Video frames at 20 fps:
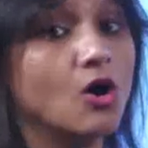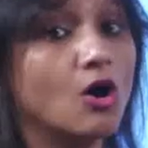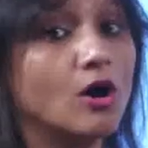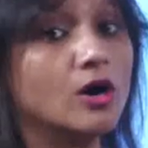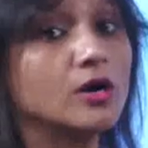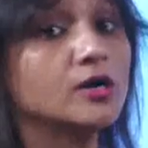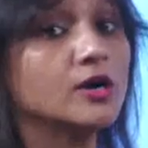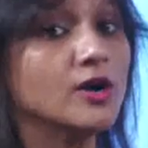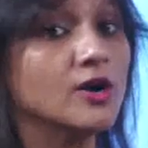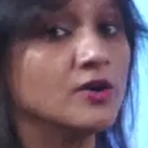or
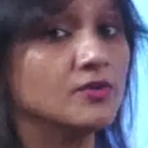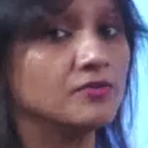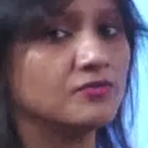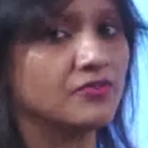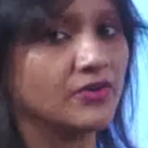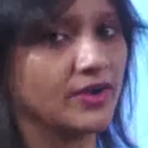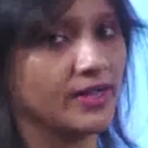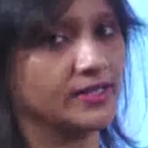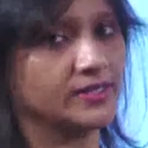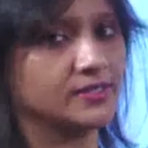
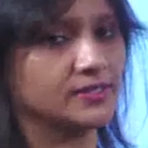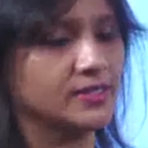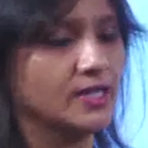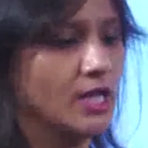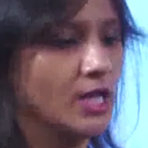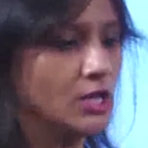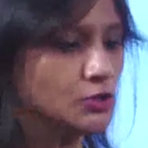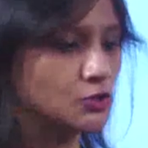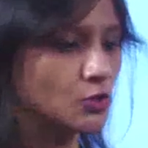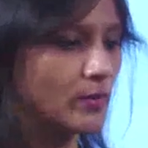phrase.
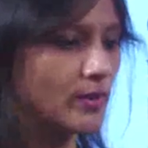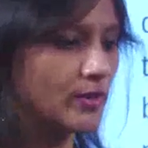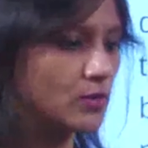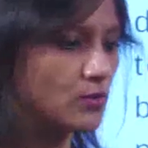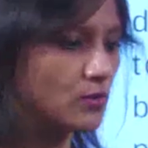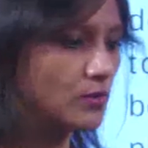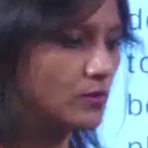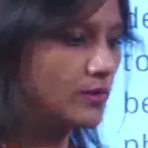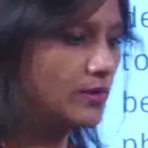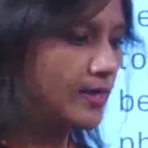So, when
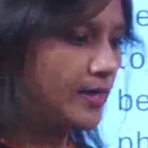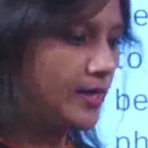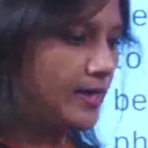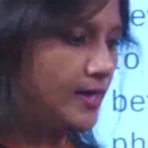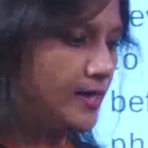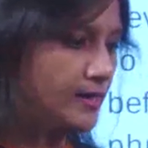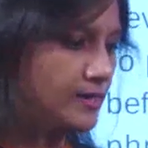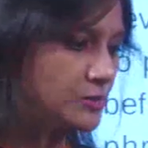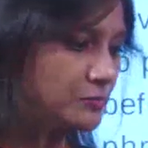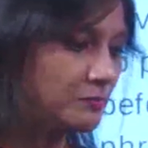you
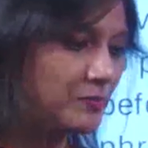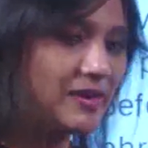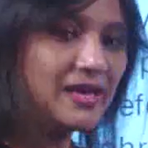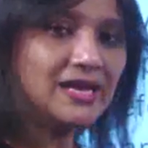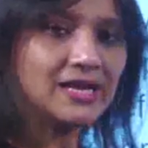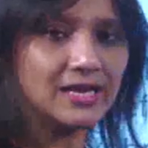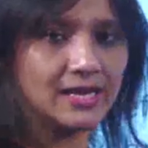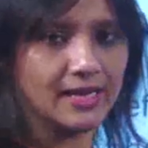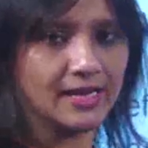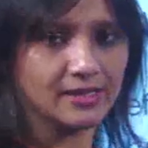
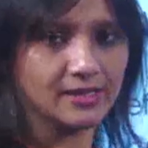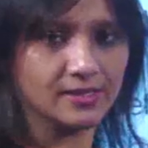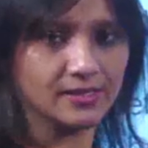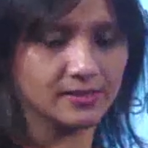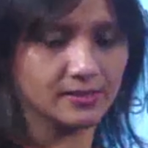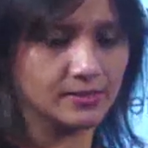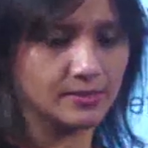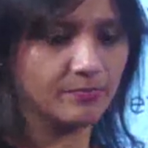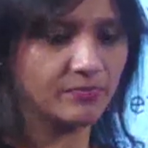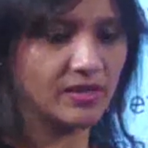speak like
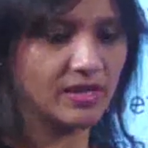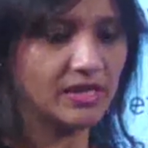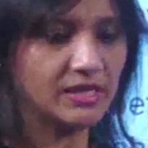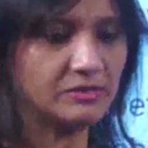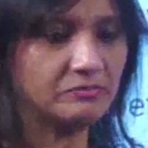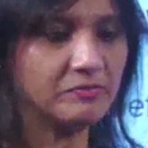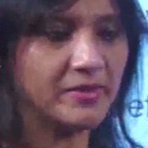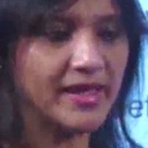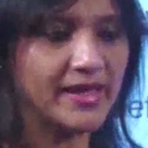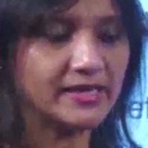this,
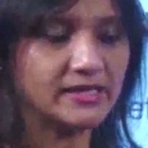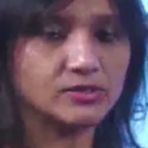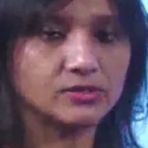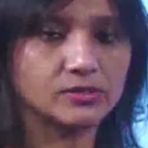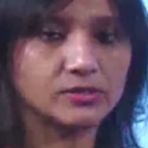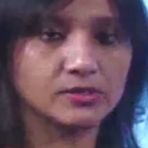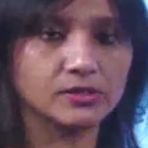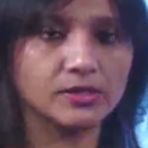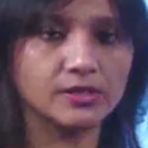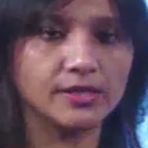it
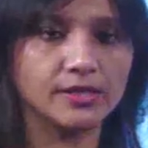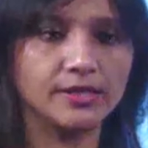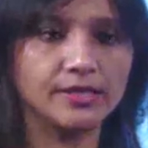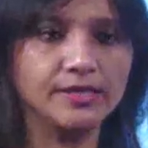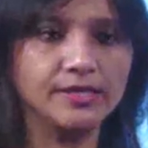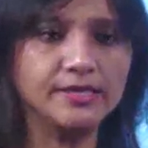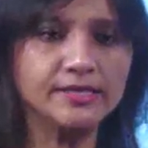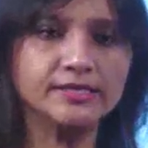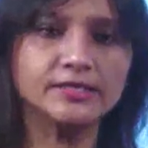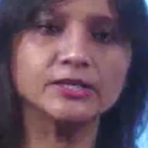makes
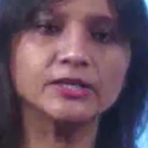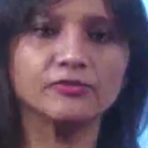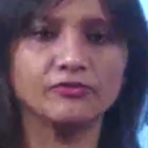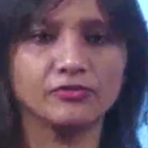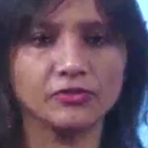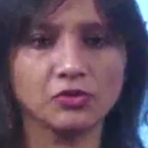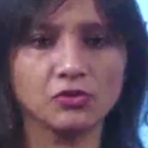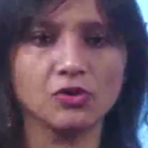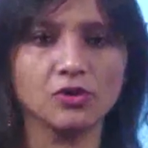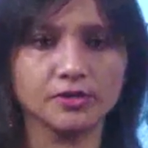easier
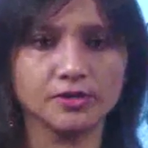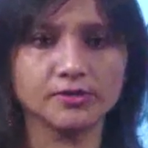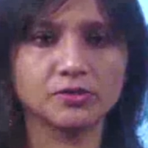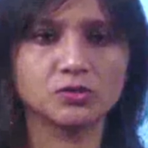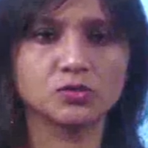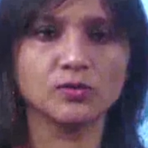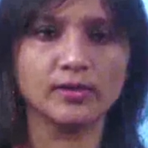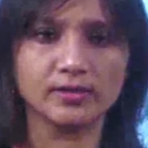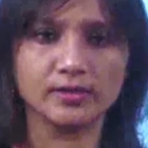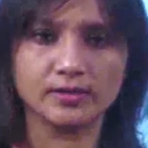for your audience
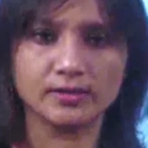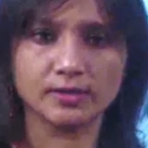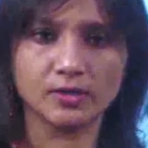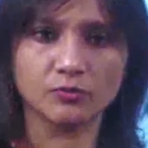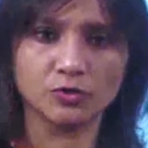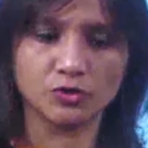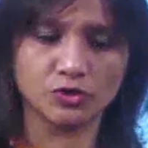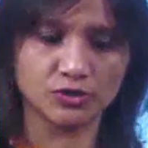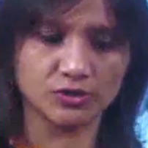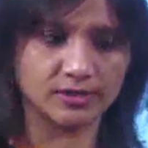to understand
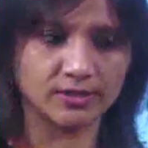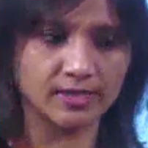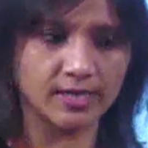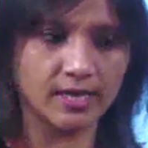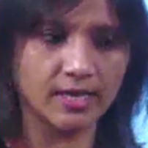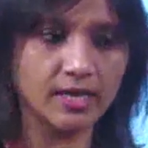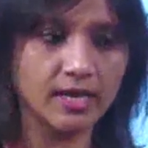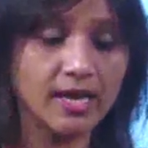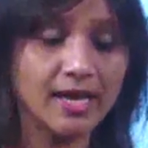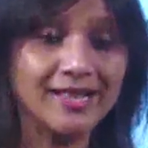what you're
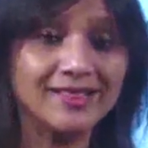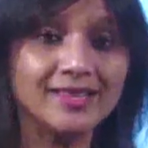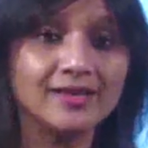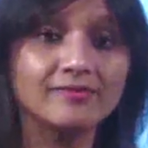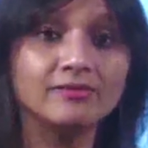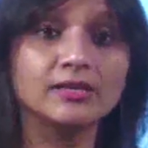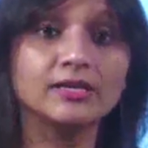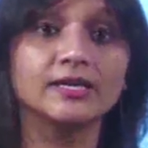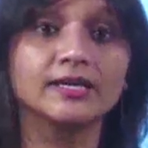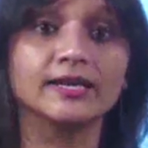saying. They
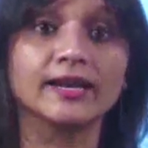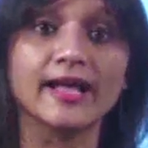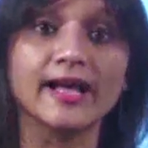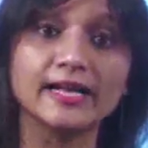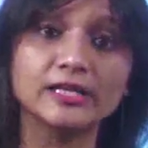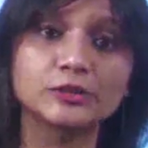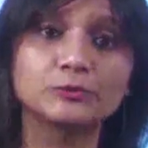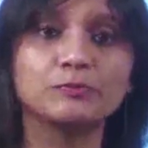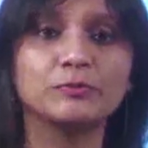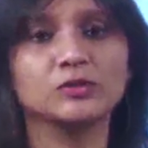will
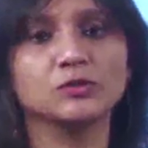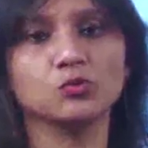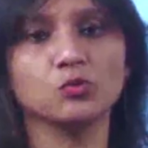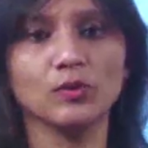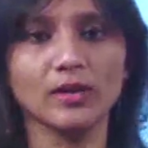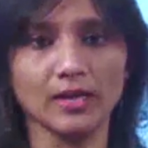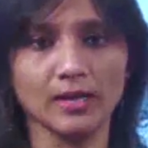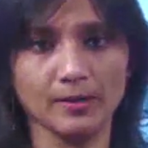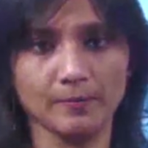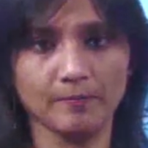grasp it
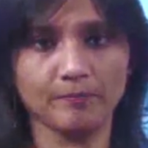well,